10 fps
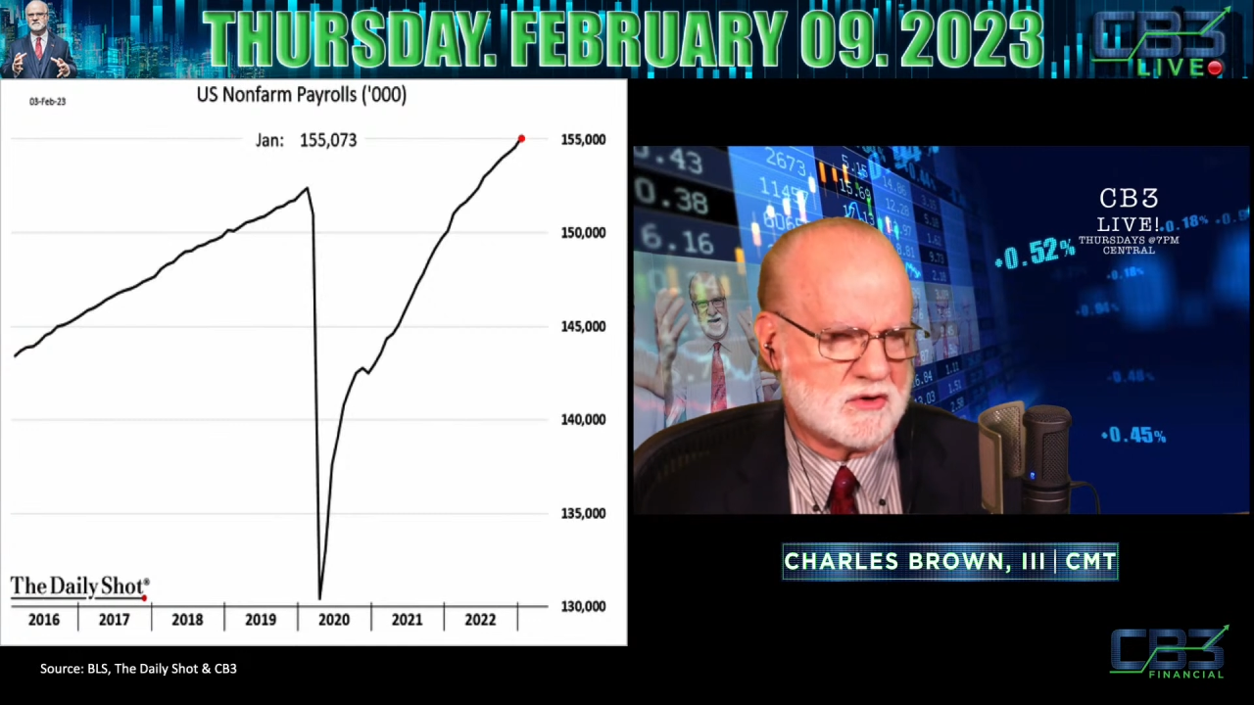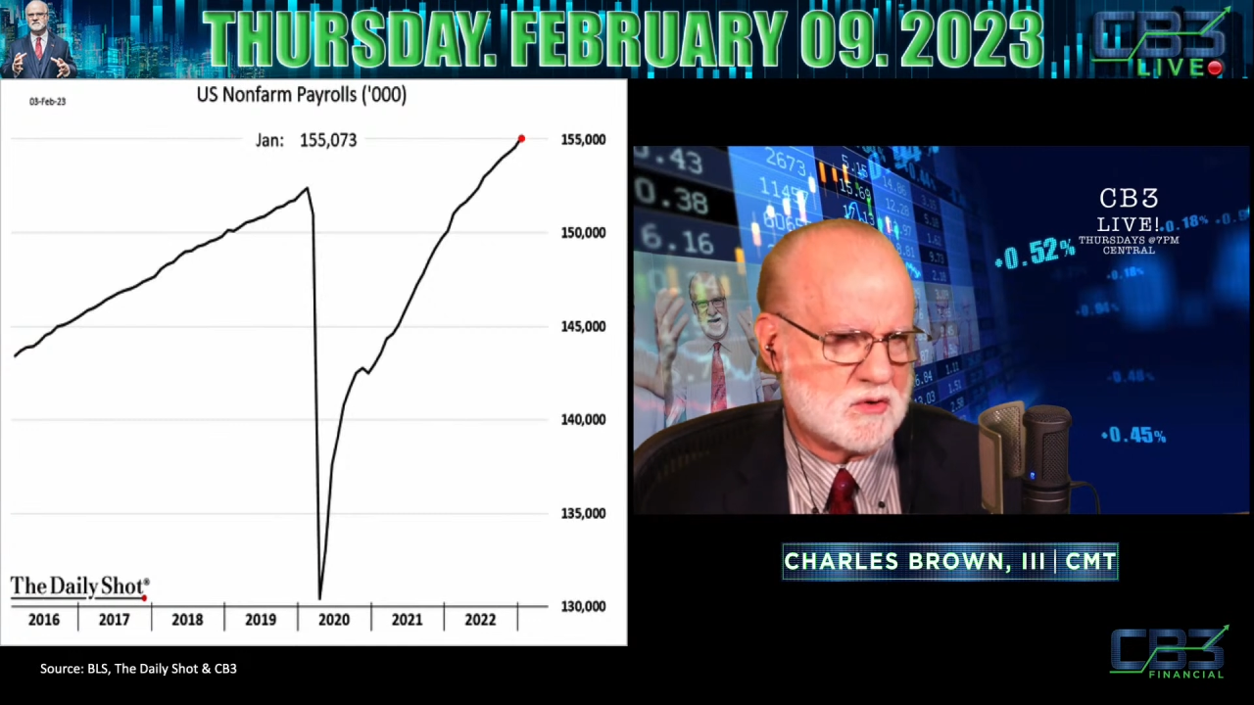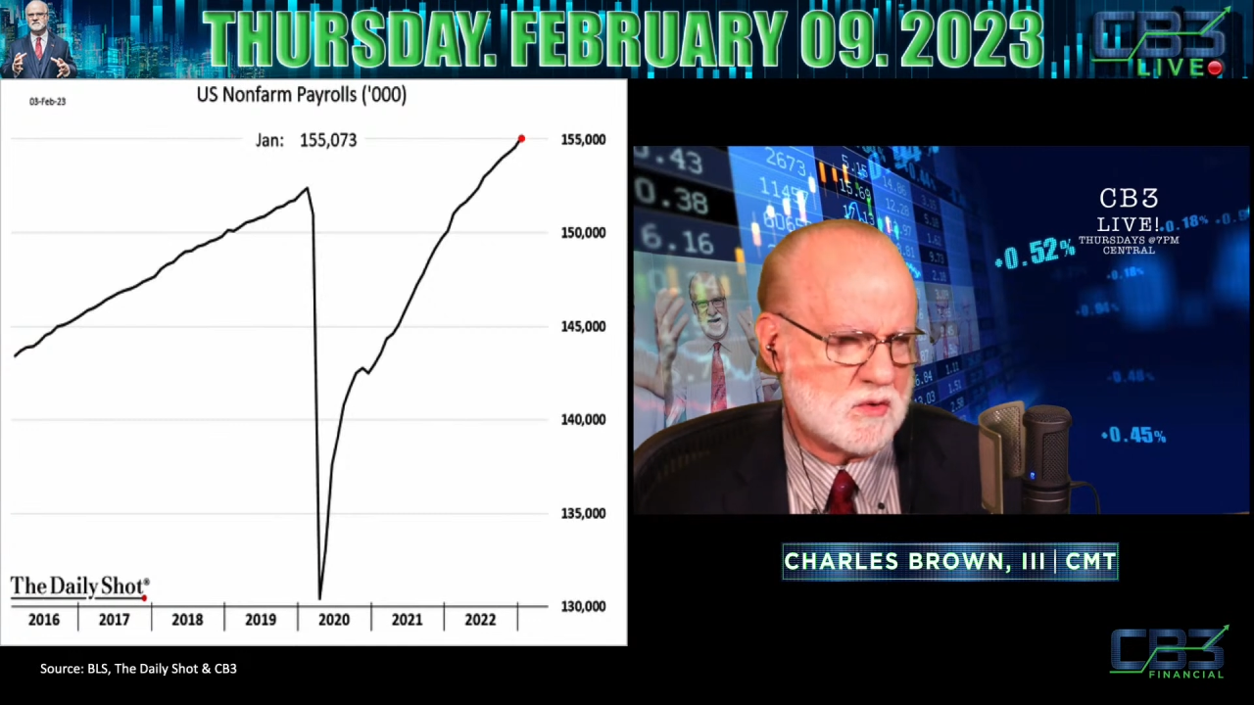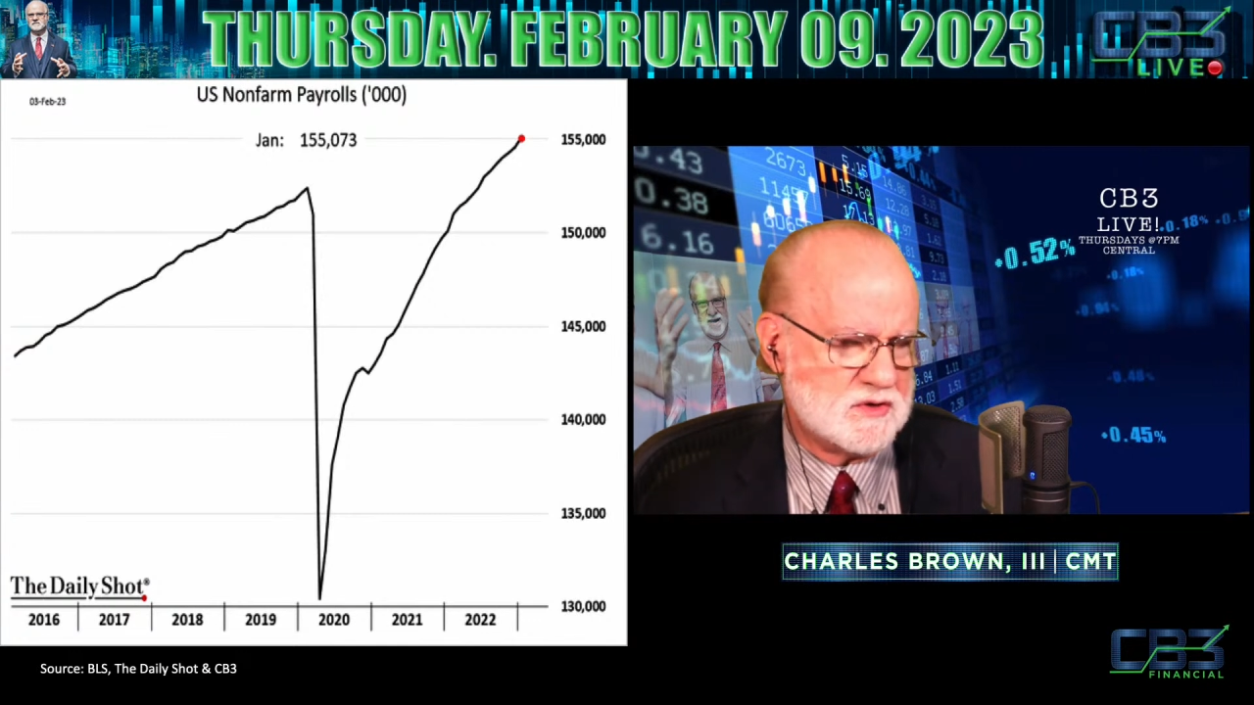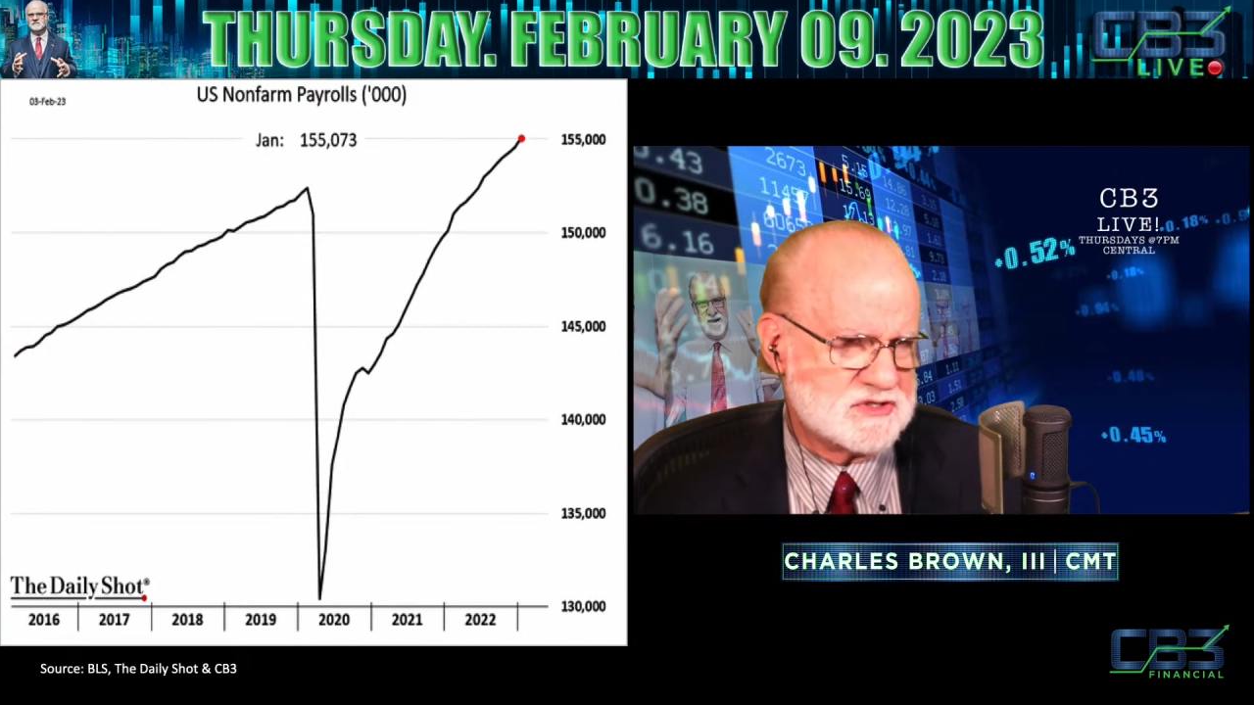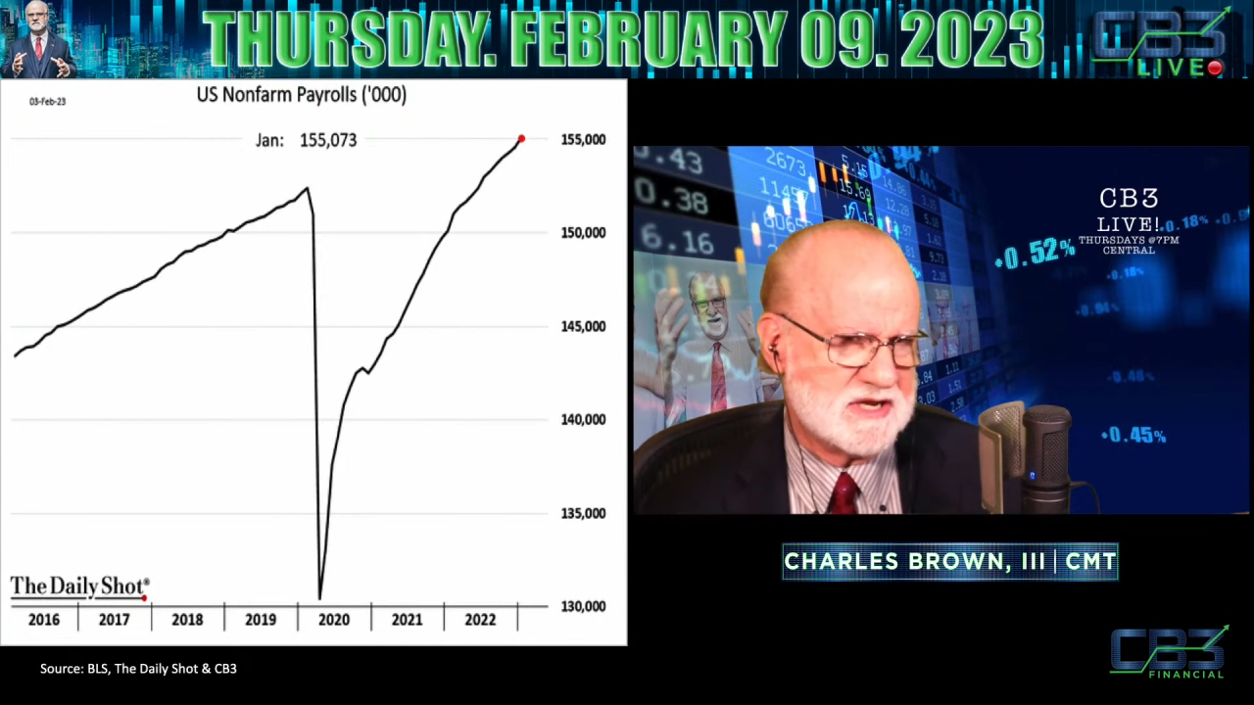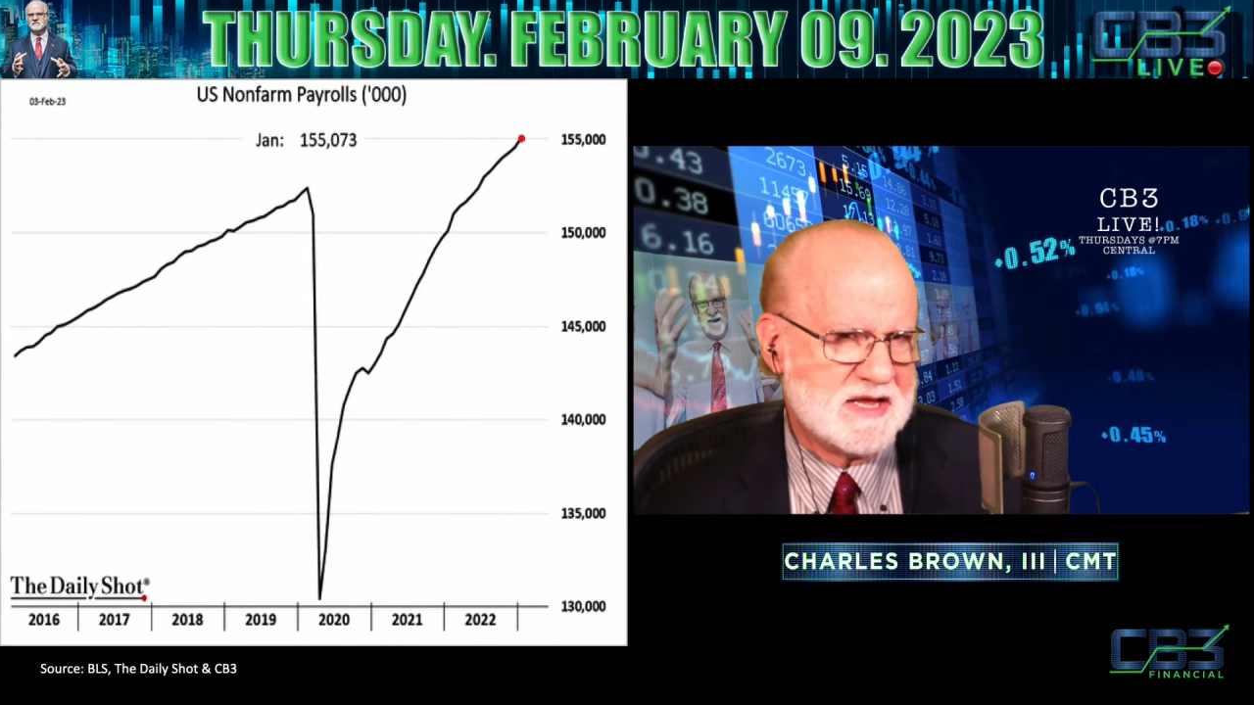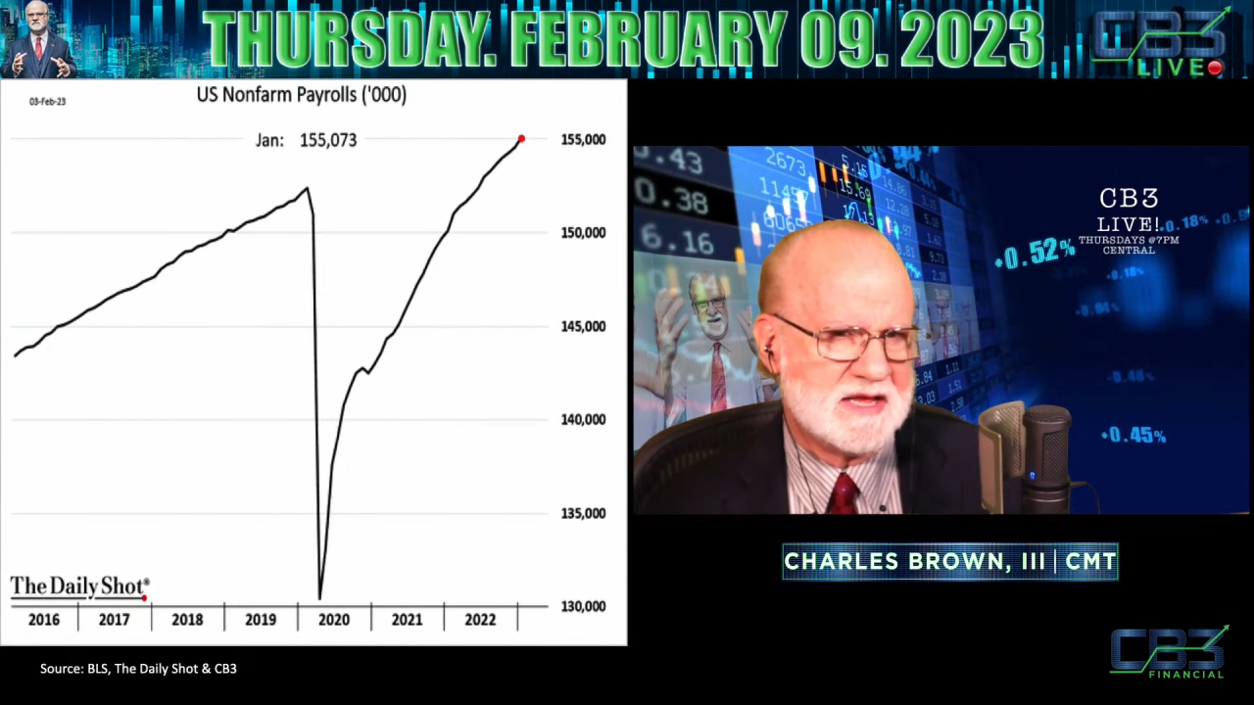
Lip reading: of course,